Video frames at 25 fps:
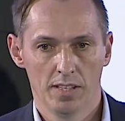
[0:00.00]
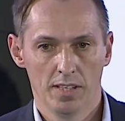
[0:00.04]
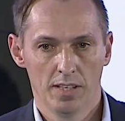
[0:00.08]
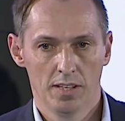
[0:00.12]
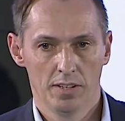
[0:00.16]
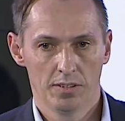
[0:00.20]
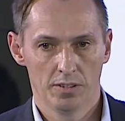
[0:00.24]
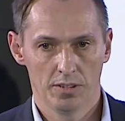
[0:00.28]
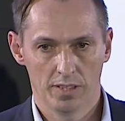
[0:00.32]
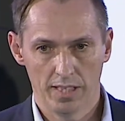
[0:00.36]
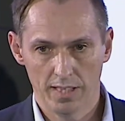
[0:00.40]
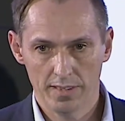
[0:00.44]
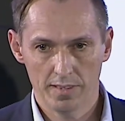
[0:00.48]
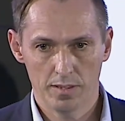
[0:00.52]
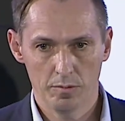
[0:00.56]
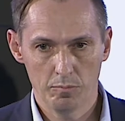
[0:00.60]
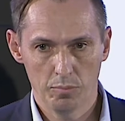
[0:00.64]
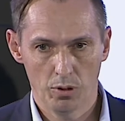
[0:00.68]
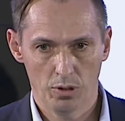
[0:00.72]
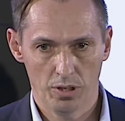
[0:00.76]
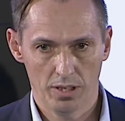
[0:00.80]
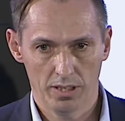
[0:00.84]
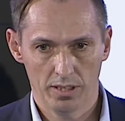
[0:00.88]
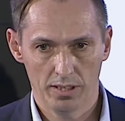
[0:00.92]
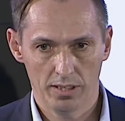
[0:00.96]
So that's
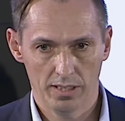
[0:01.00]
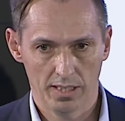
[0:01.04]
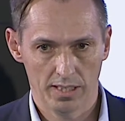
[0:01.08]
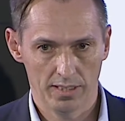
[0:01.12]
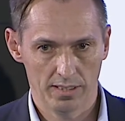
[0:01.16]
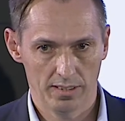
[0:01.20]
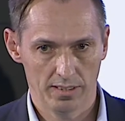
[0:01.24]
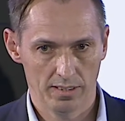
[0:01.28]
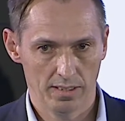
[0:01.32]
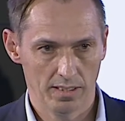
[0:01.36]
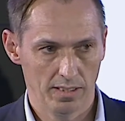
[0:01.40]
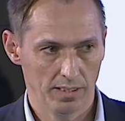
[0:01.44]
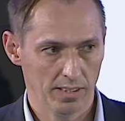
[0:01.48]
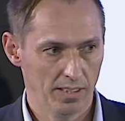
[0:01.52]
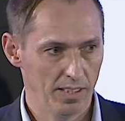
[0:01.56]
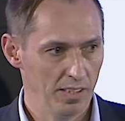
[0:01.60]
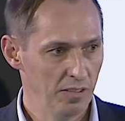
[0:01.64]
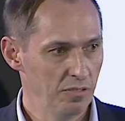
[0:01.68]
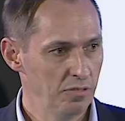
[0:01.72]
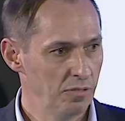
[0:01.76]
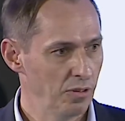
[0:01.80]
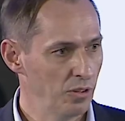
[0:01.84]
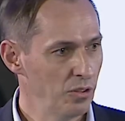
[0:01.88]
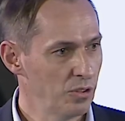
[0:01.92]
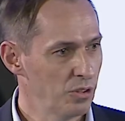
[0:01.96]
important and a key
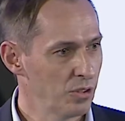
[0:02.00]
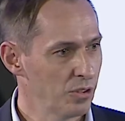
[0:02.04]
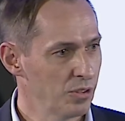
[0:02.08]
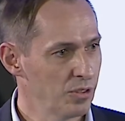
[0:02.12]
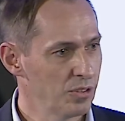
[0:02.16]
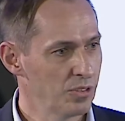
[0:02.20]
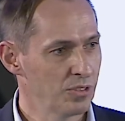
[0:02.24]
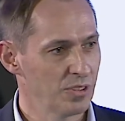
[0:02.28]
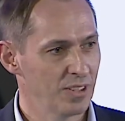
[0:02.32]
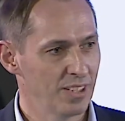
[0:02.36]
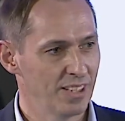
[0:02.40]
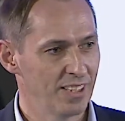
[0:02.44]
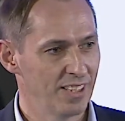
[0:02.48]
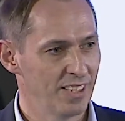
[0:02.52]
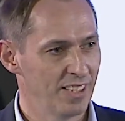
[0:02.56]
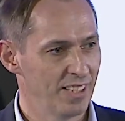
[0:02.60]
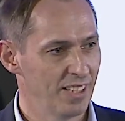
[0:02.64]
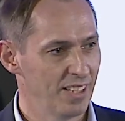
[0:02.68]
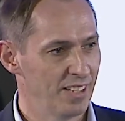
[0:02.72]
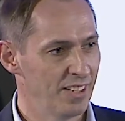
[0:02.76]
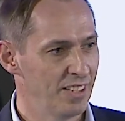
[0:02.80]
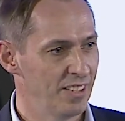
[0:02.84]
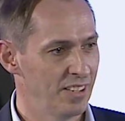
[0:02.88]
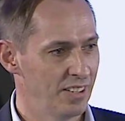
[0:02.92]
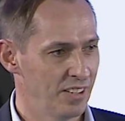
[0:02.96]
focus
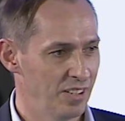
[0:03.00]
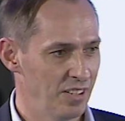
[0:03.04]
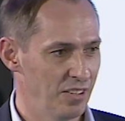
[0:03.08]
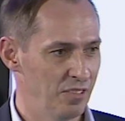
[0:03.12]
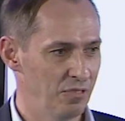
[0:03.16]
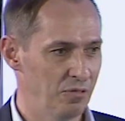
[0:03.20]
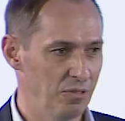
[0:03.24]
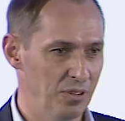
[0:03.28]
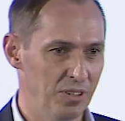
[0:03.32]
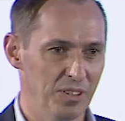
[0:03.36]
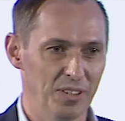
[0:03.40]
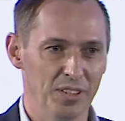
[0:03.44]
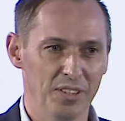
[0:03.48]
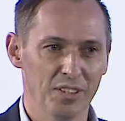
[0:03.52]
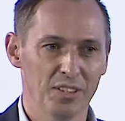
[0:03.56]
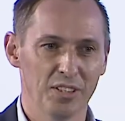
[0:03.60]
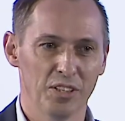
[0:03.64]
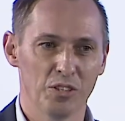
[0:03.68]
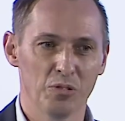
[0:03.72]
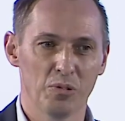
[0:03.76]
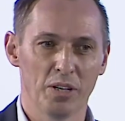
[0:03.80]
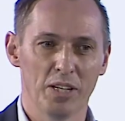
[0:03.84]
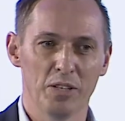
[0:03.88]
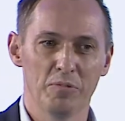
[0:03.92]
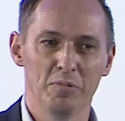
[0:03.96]
and within the
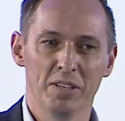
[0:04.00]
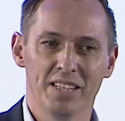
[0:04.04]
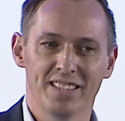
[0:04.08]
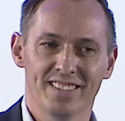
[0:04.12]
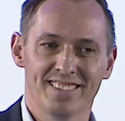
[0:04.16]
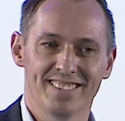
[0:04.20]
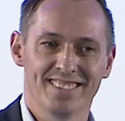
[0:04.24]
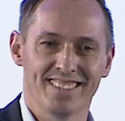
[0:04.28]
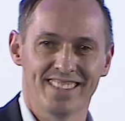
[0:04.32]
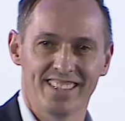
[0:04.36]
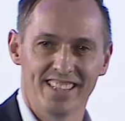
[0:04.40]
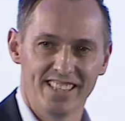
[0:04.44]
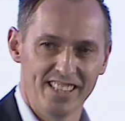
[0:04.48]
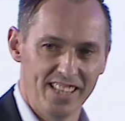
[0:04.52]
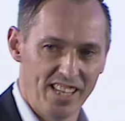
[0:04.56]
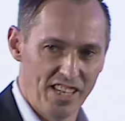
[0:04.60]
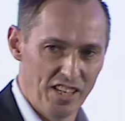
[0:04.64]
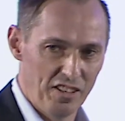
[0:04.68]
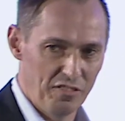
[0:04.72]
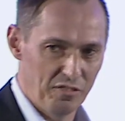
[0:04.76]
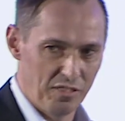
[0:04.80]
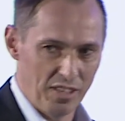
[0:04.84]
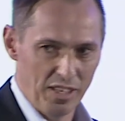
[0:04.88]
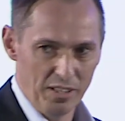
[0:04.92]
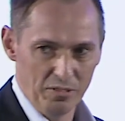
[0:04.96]
20 minutes that I
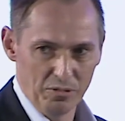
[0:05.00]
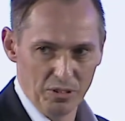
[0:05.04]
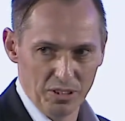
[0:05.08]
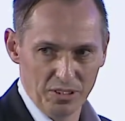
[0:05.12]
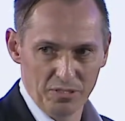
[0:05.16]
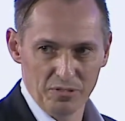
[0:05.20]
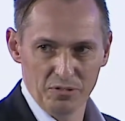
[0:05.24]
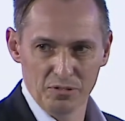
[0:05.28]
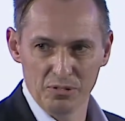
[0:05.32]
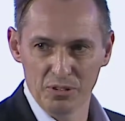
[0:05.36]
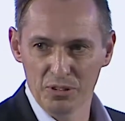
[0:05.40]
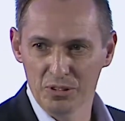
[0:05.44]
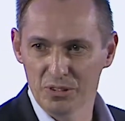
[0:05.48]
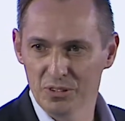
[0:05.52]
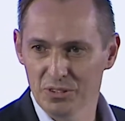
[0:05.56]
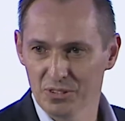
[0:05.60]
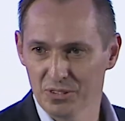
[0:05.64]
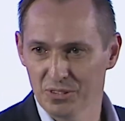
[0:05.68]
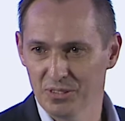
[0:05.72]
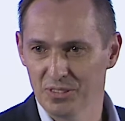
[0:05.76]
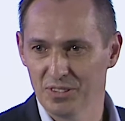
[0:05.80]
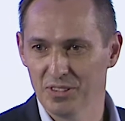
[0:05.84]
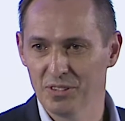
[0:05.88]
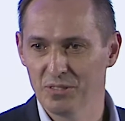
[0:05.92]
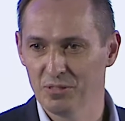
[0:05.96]
have, I would focus
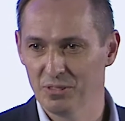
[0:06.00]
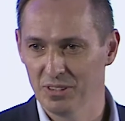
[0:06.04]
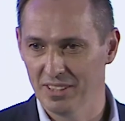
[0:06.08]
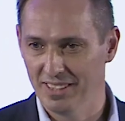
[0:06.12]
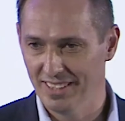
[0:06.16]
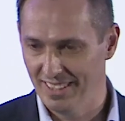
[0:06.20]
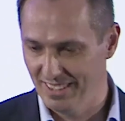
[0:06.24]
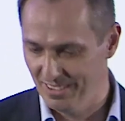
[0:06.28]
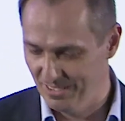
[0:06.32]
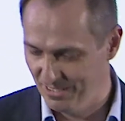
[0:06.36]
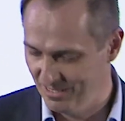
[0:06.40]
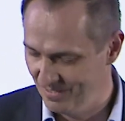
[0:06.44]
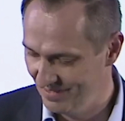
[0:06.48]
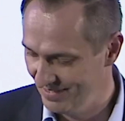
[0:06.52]
on this one now.